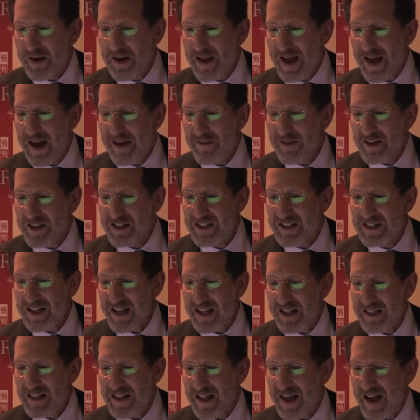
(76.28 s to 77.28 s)
Now, having
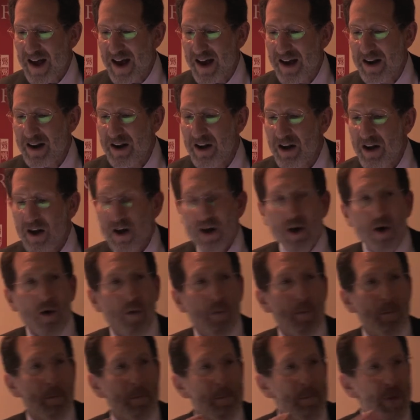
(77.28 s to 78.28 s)
said that,
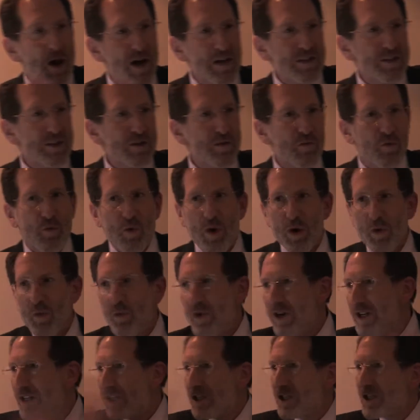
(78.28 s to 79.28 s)
much of what
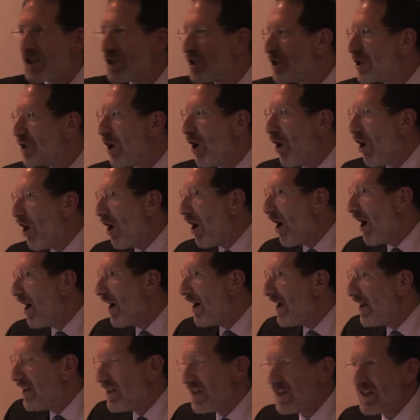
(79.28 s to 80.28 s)
we just
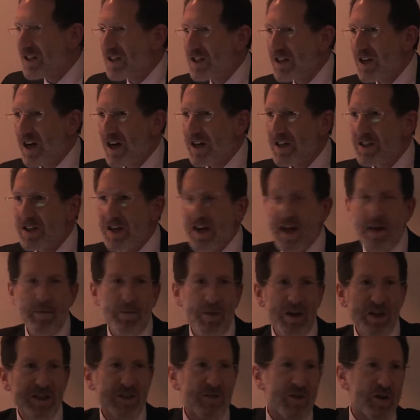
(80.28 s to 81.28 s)
saw in the discussion, and
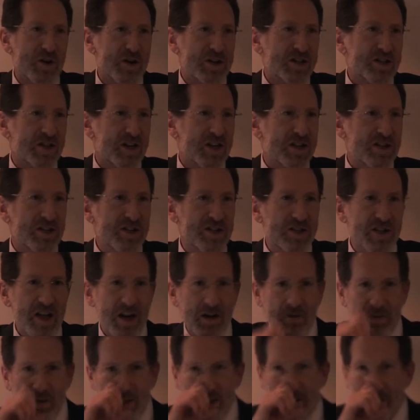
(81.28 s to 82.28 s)
much of our discussion
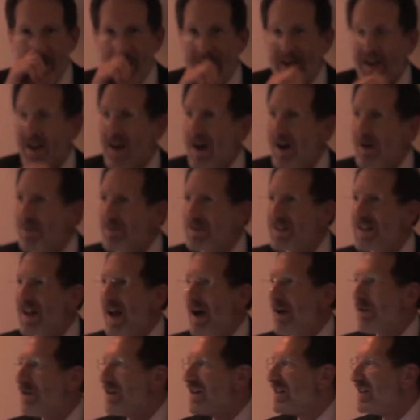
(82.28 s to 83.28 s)
generally, comes
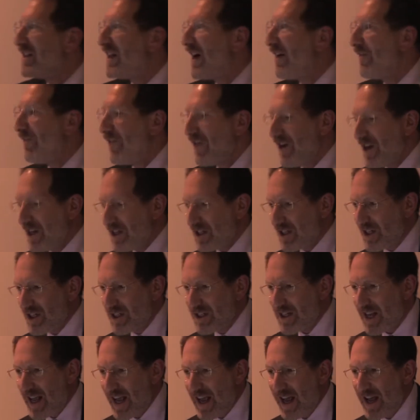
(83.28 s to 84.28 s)
down to
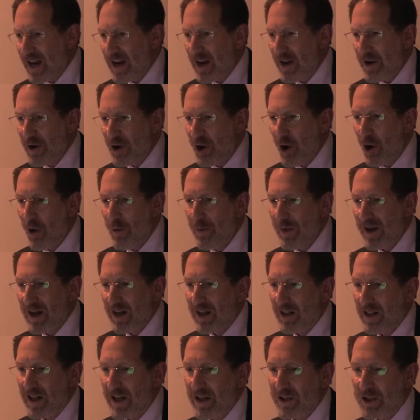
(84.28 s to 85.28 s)
definitions and
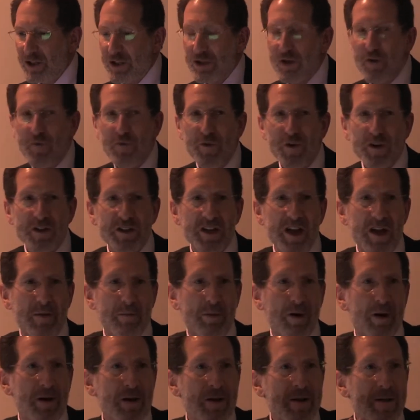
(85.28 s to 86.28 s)
nomenclature. So, for
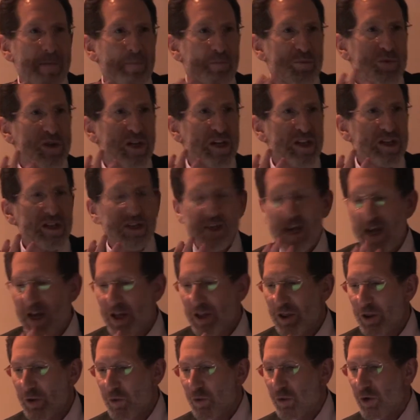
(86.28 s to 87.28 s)
example, just
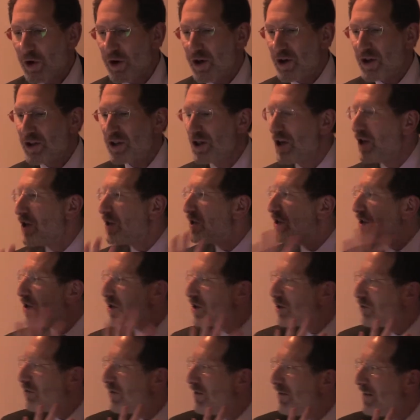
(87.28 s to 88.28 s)
take the words
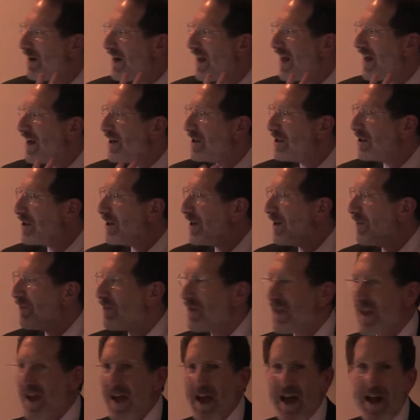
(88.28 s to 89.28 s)
discrimination
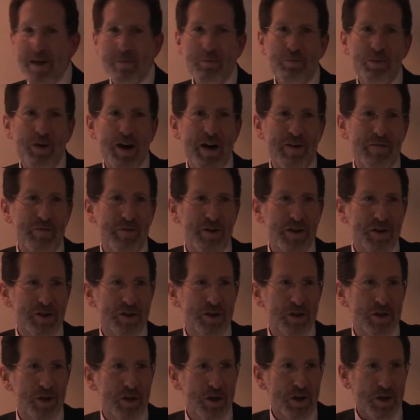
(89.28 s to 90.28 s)
and
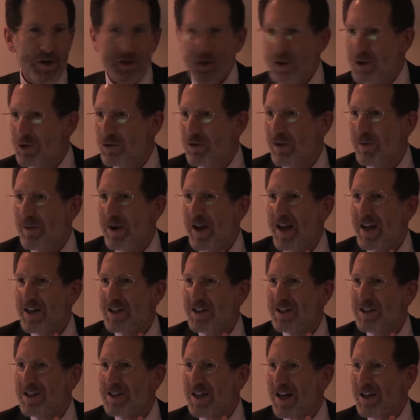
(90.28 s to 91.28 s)
preference.
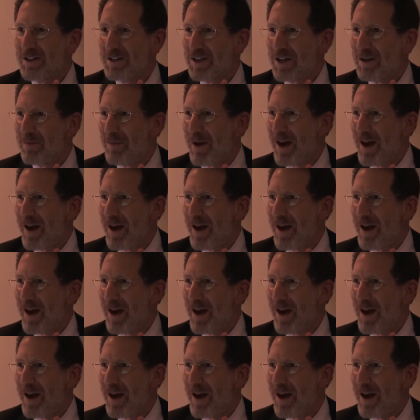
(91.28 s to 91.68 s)
Discrimination sounds like a